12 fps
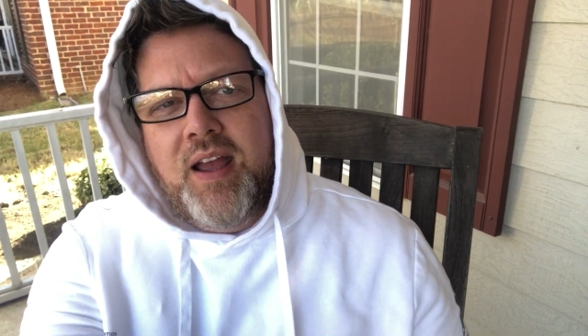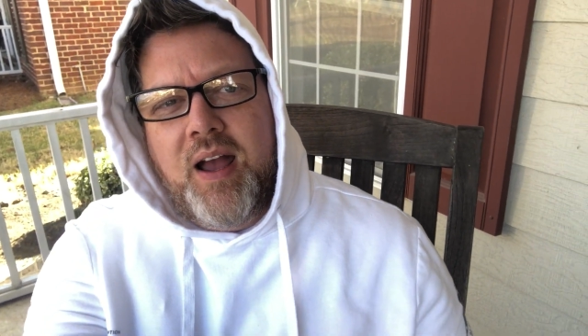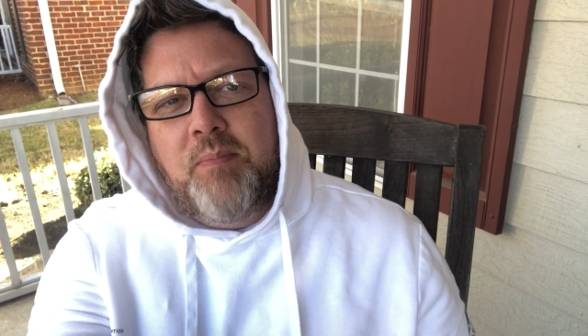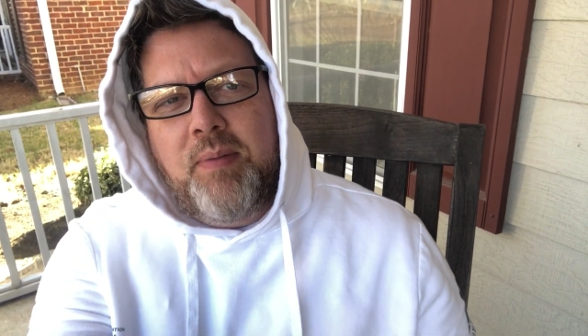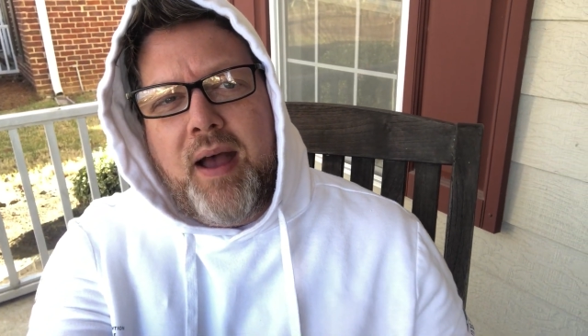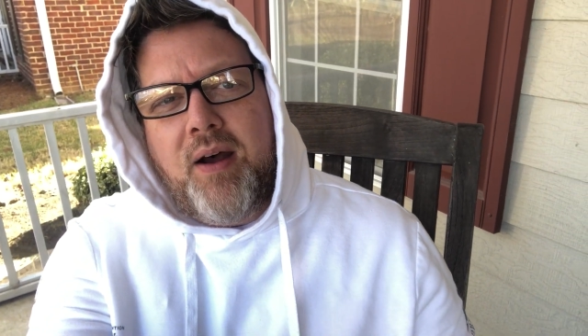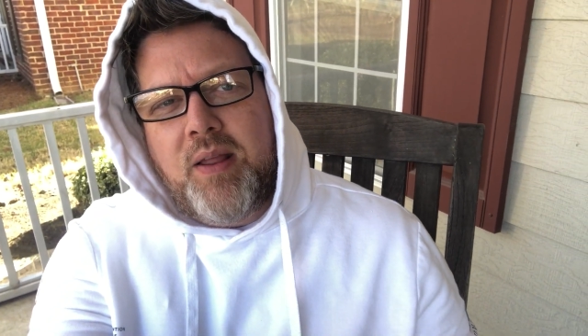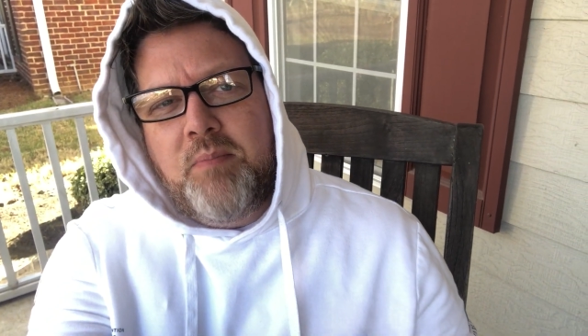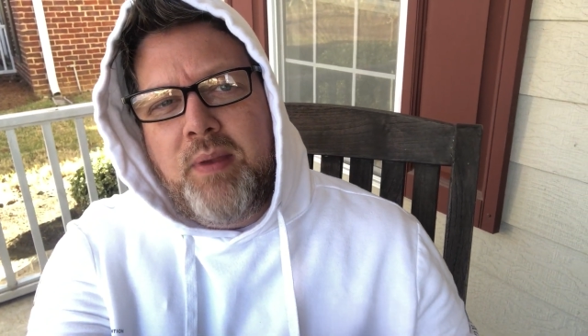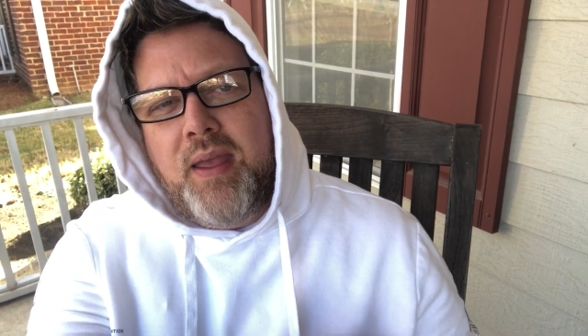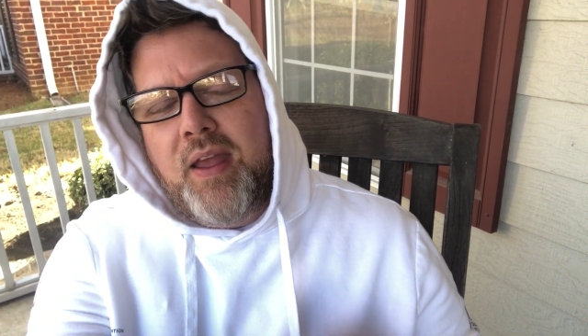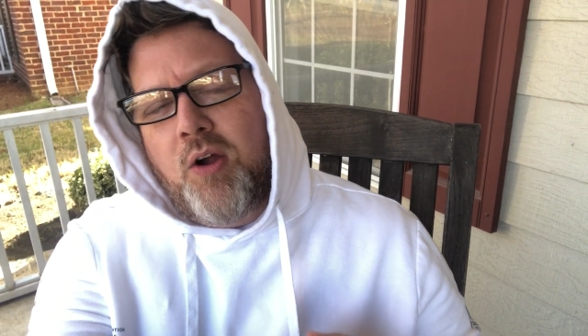about it
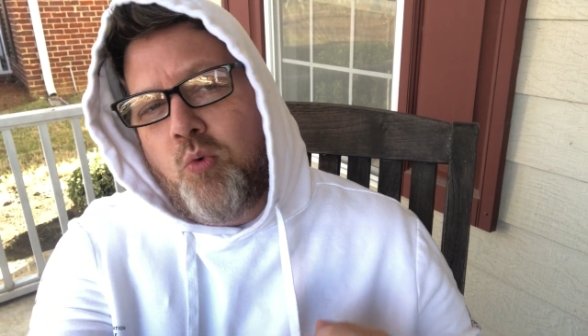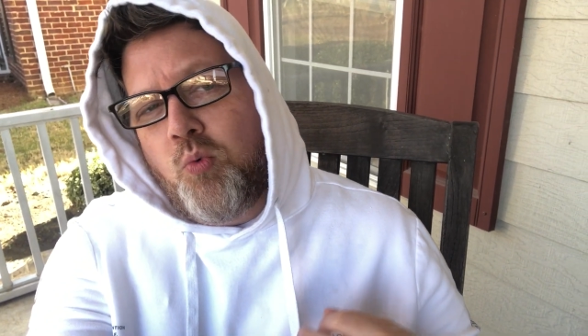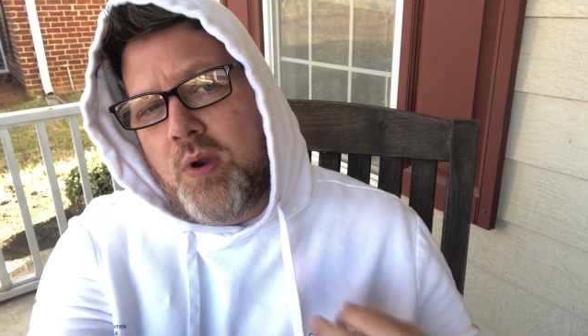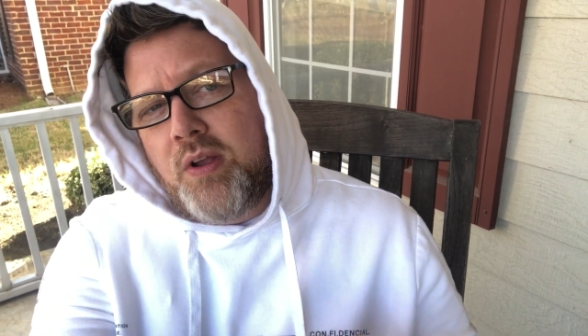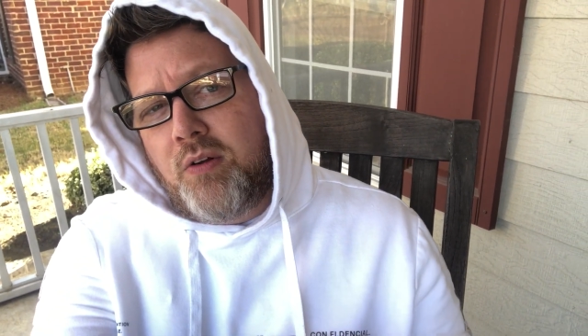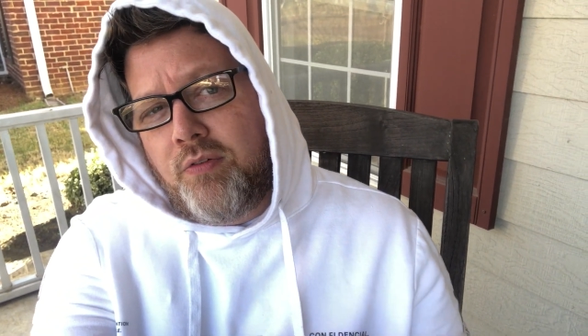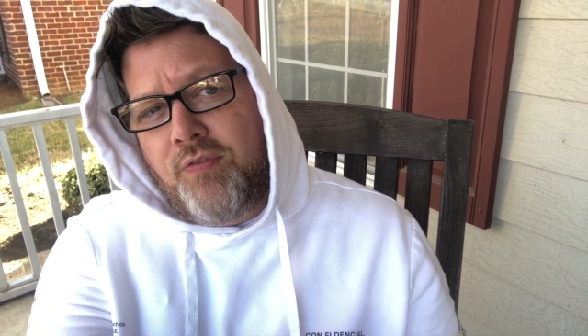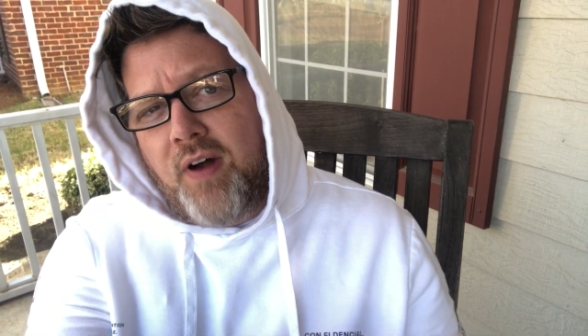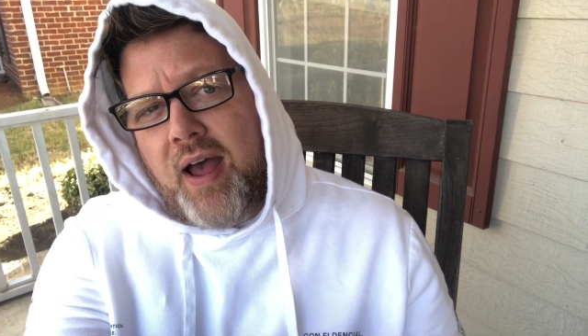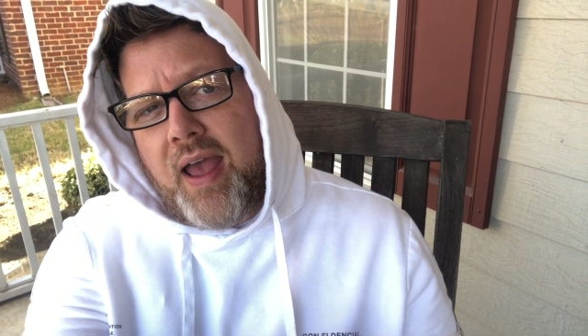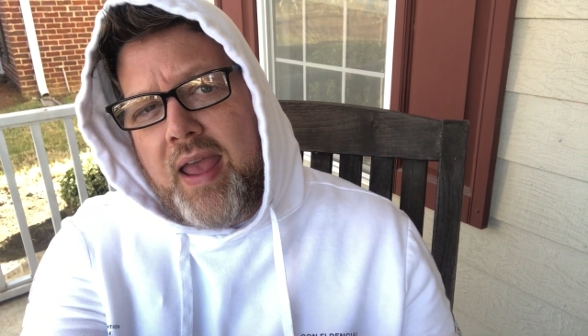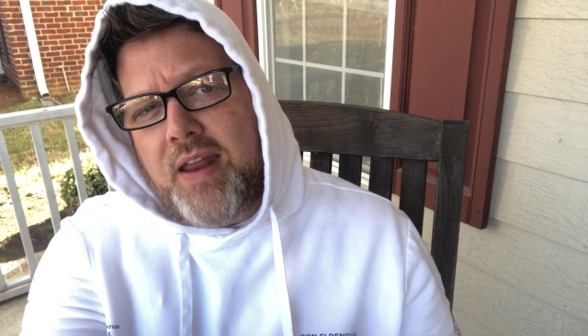being a real
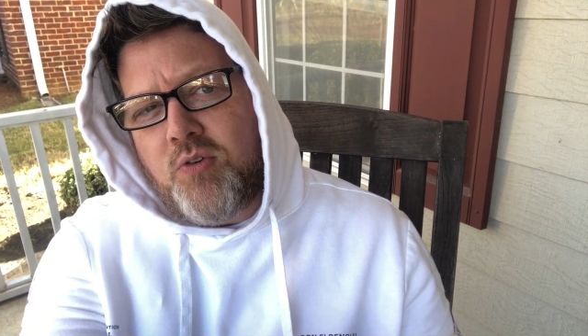fight,